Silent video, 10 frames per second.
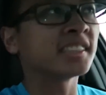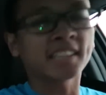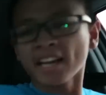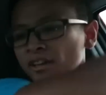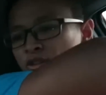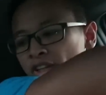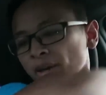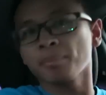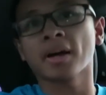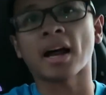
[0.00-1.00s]
to say he was
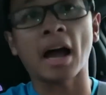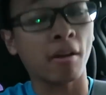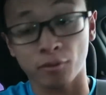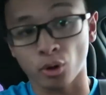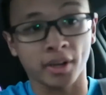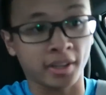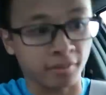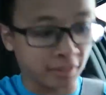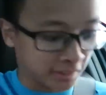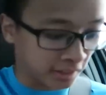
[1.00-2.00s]
late, but I have no idea
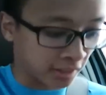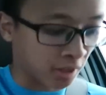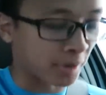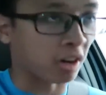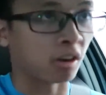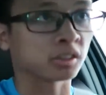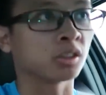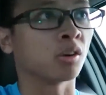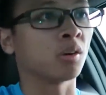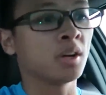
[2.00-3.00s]
if he's gonna come at all,
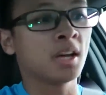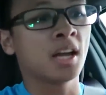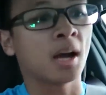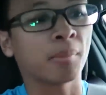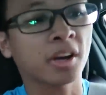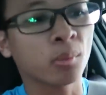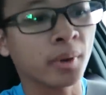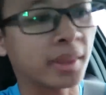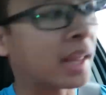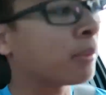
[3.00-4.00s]
so I'm not gonna
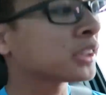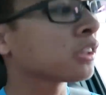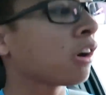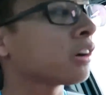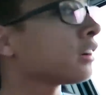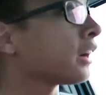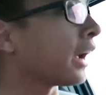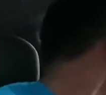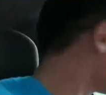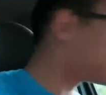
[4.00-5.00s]
wait that much longer.
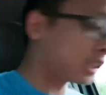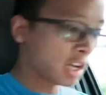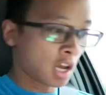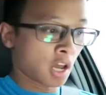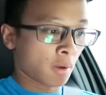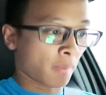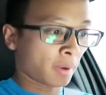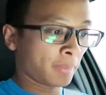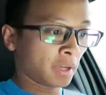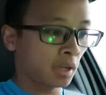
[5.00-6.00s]
This
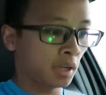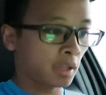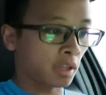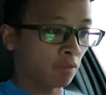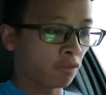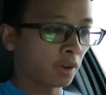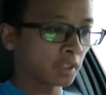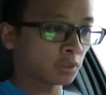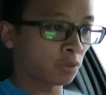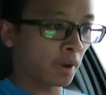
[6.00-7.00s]
might be the
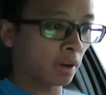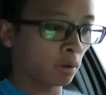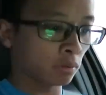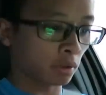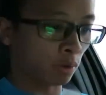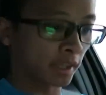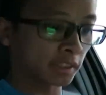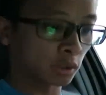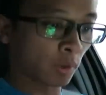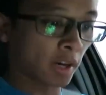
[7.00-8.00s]
first failed
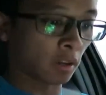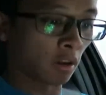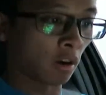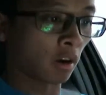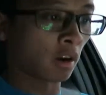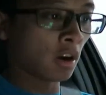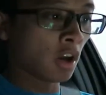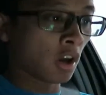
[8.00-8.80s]
Craigslist ride-along.